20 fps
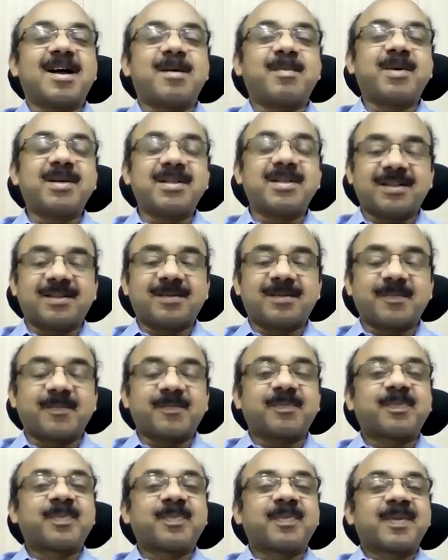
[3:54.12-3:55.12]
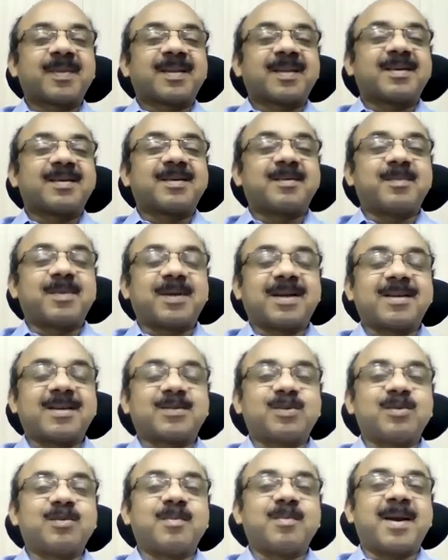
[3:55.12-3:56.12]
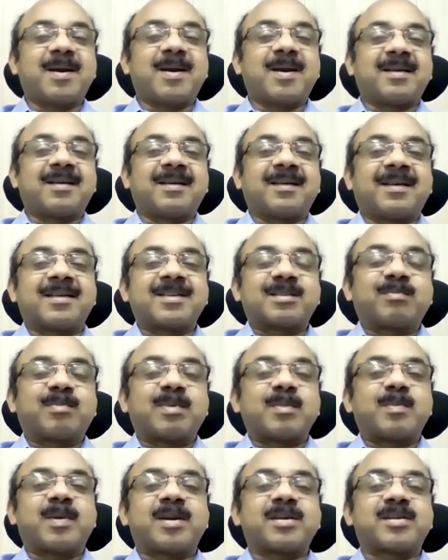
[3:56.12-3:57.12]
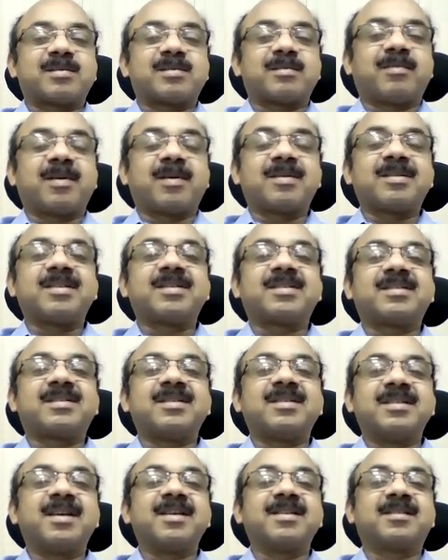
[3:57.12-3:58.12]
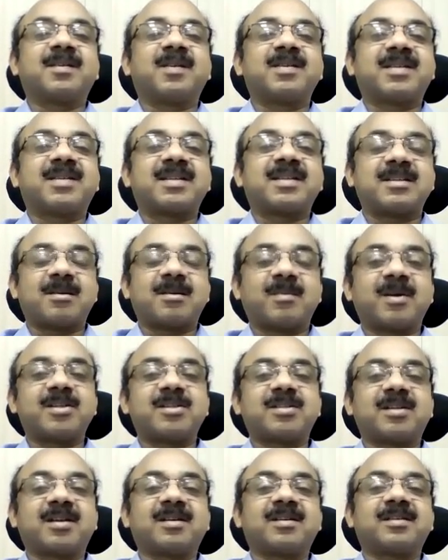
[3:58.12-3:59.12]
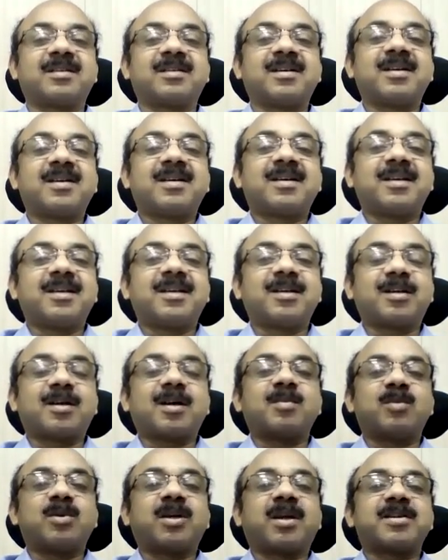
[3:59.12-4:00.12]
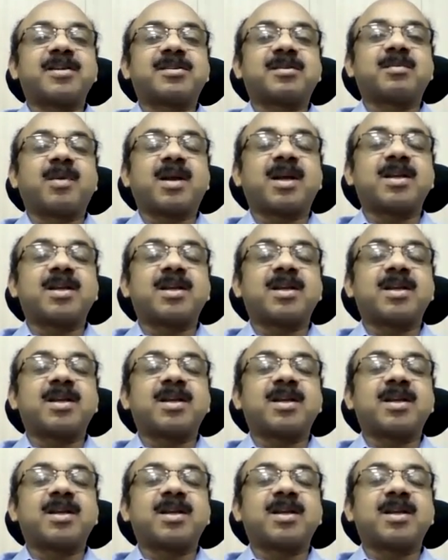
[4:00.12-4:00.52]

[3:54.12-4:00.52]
Amarjeet, because you made a rigorous preparation for this engineering service examination in communication